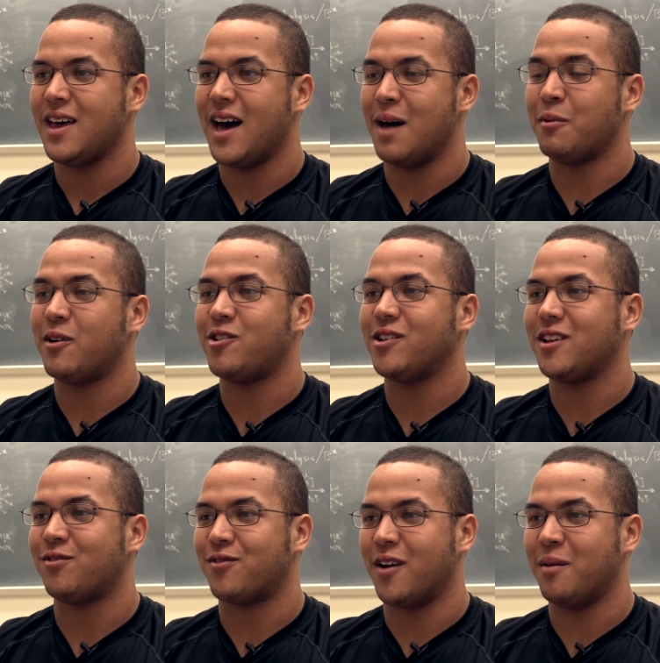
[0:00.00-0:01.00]
I'm
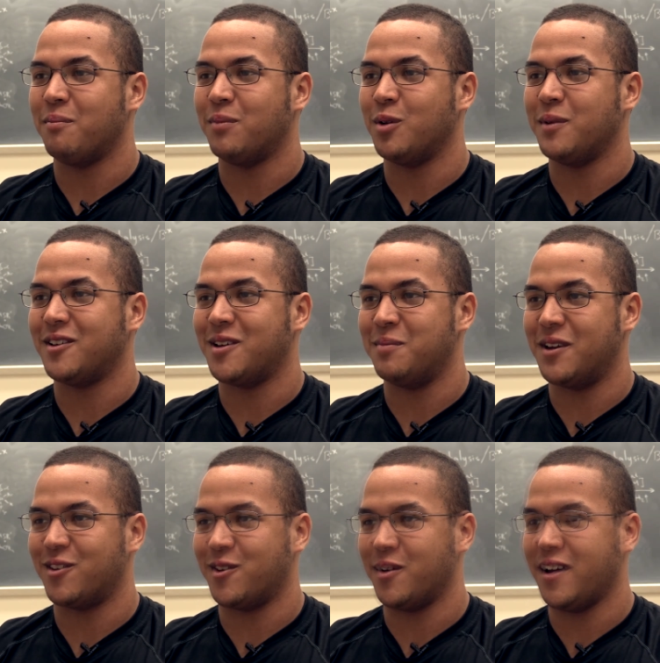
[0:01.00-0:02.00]
originally from Bloomington,
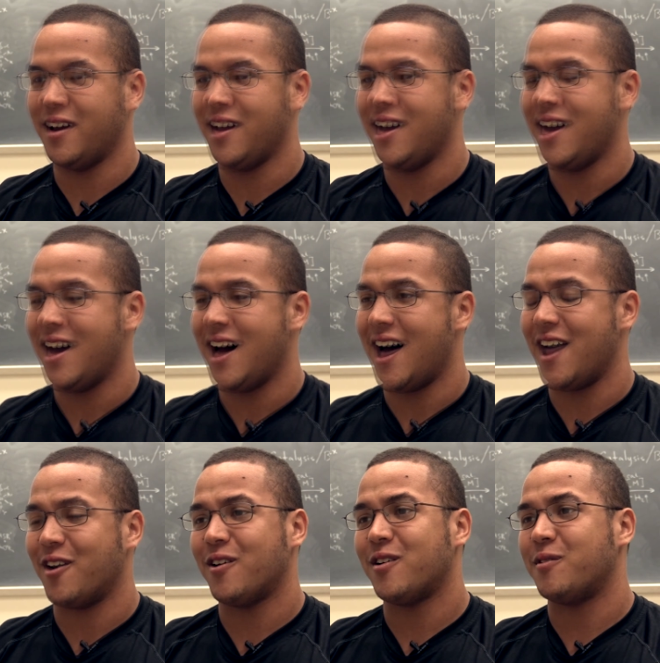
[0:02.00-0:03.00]
Minnesota. I
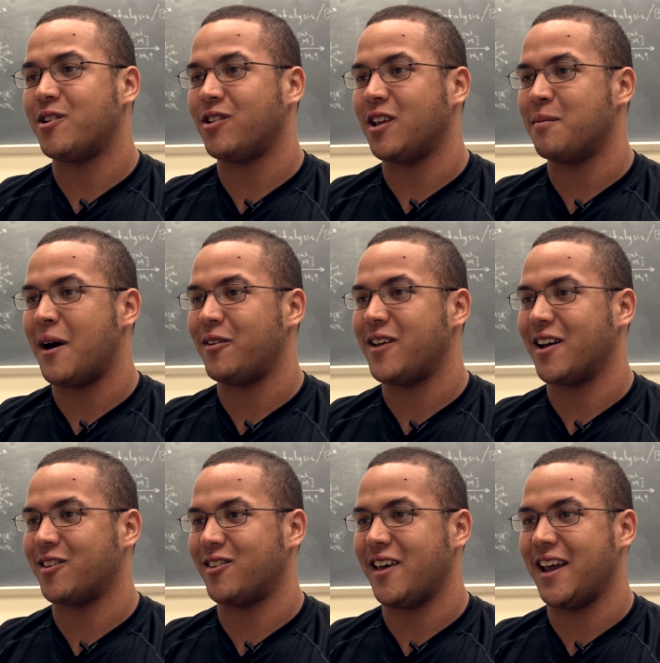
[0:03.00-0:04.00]
heard originally about
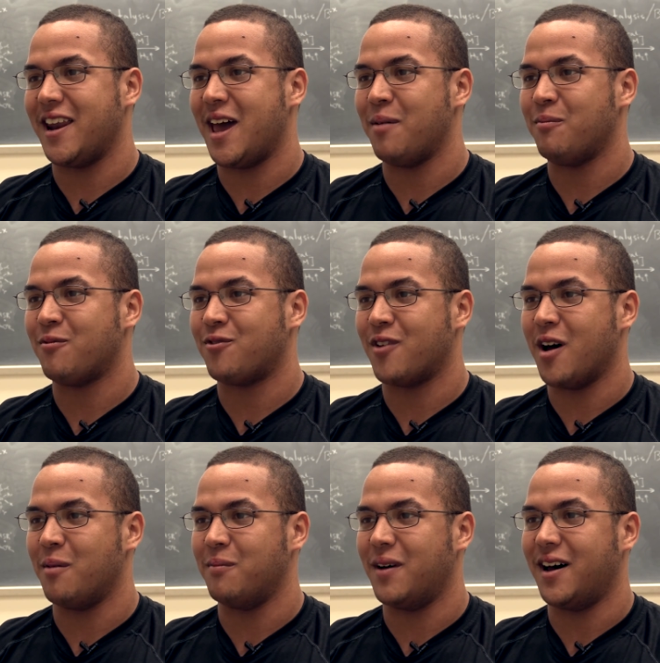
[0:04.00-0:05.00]
Texas A&M
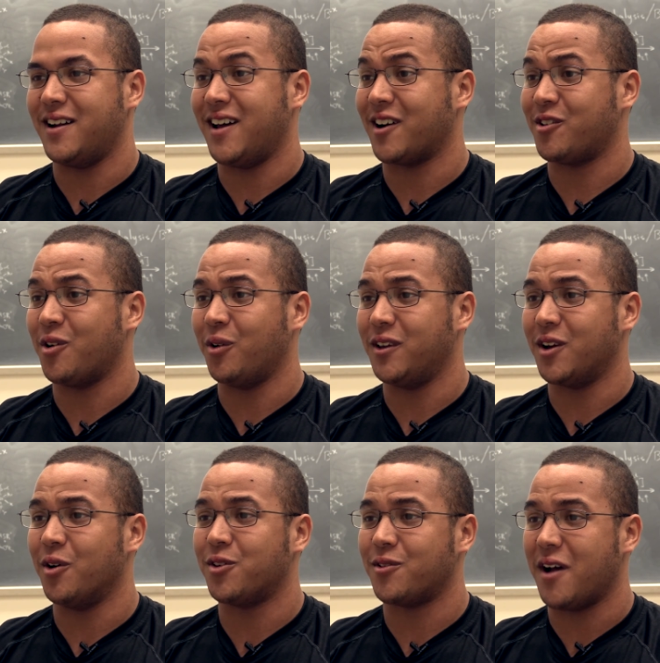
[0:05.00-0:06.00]
from uh, Dr. Oleg
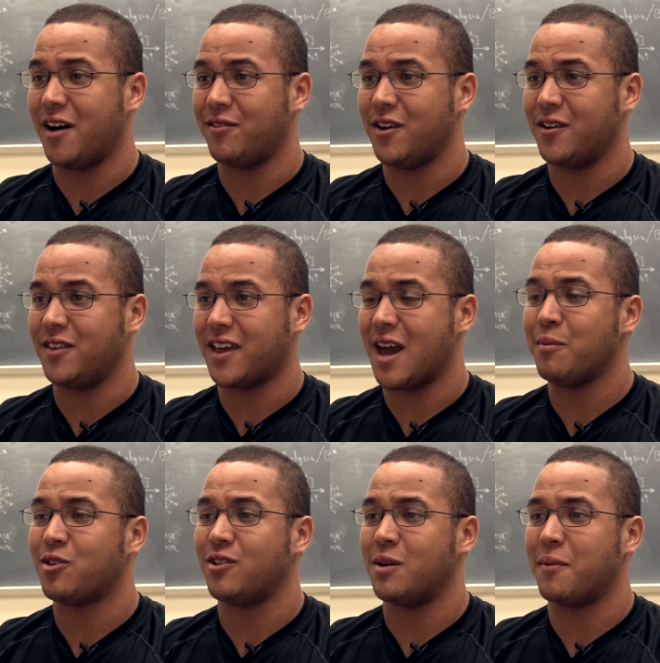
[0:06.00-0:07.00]
Ozerov here in the
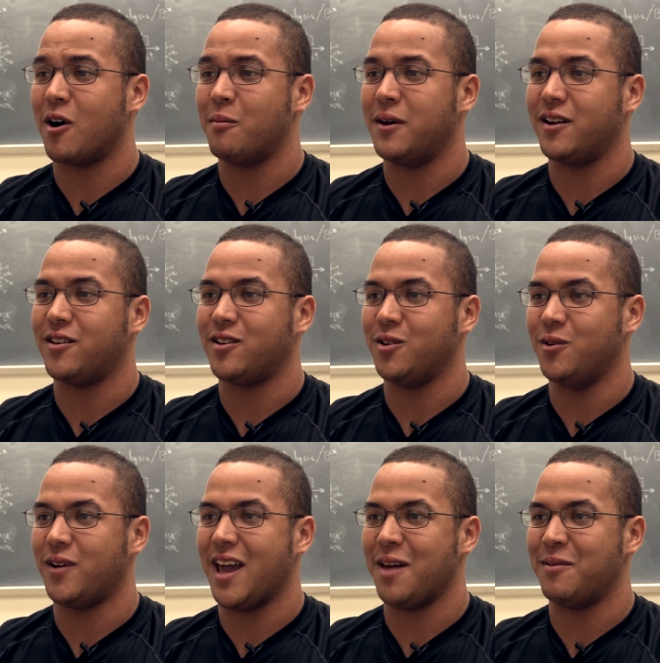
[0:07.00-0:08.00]
chemistry department,
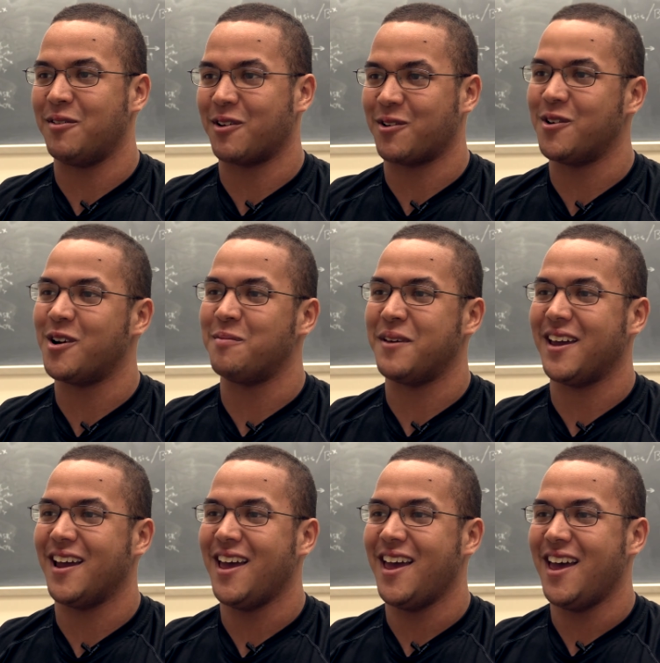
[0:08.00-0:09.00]
who came and recruited
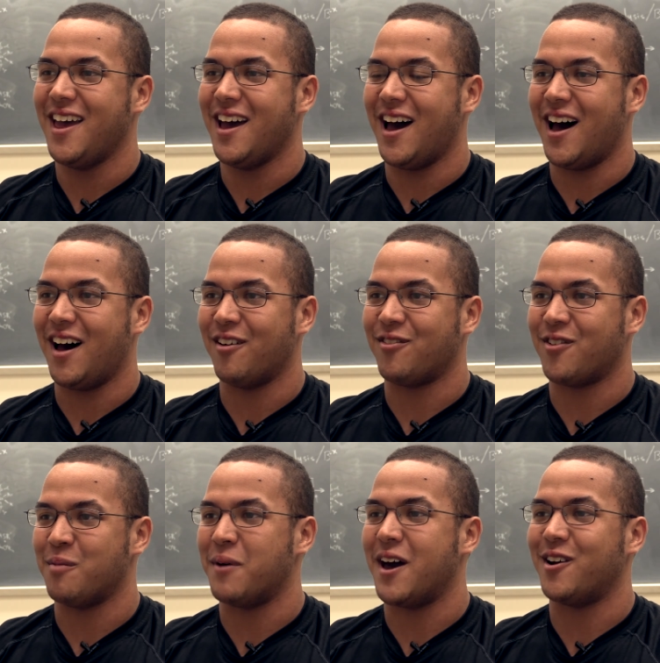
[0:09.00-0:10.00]
me uh,
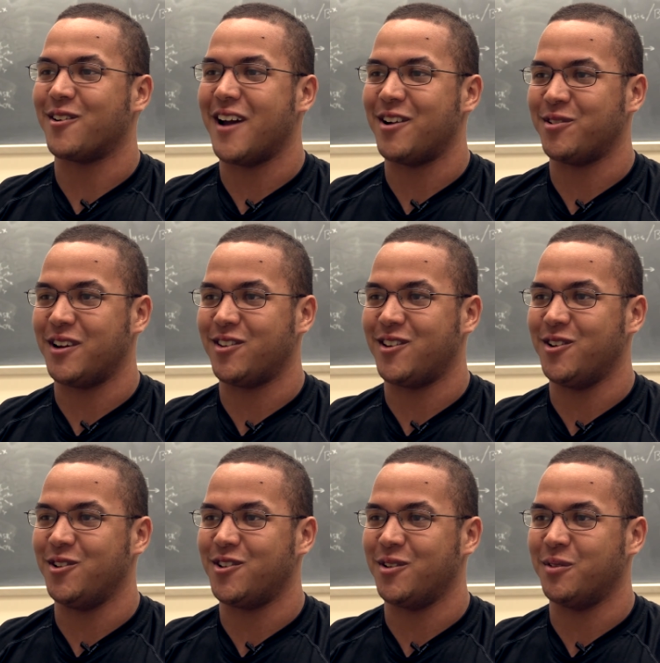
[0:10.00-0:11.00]
from my undergraduate
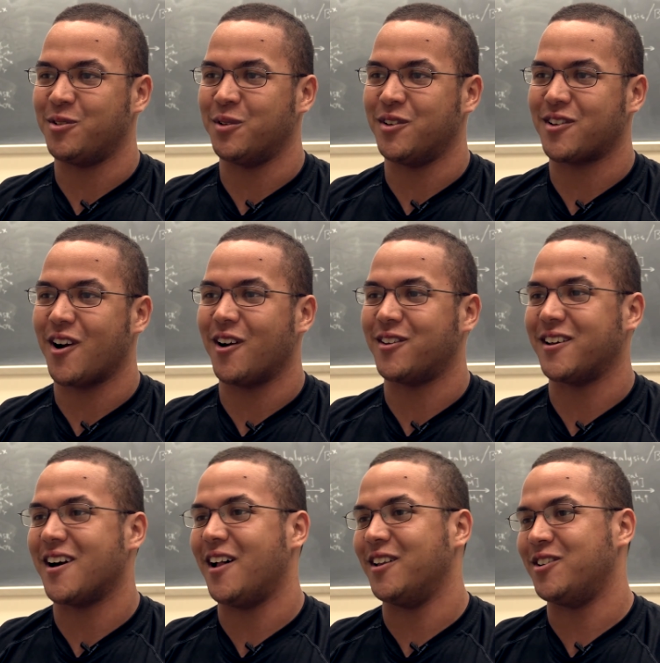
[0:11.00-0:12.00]
institution, which was Carleton
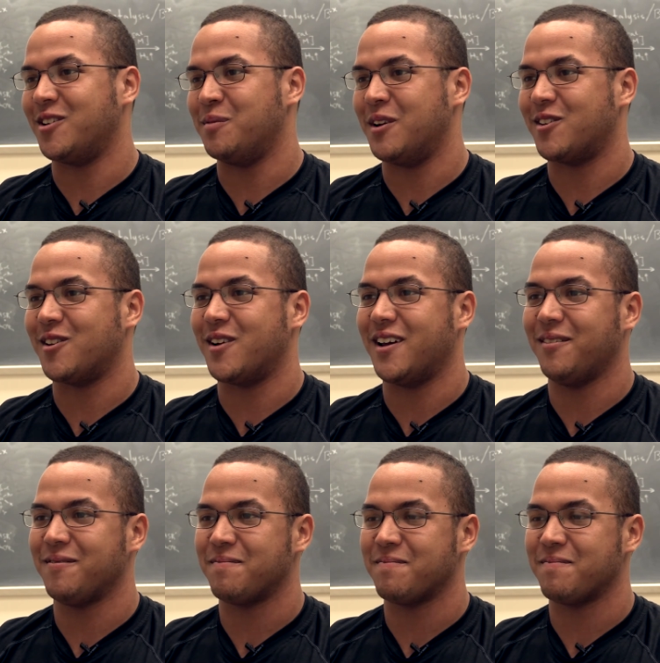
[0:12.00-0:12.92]
College in Minnesota.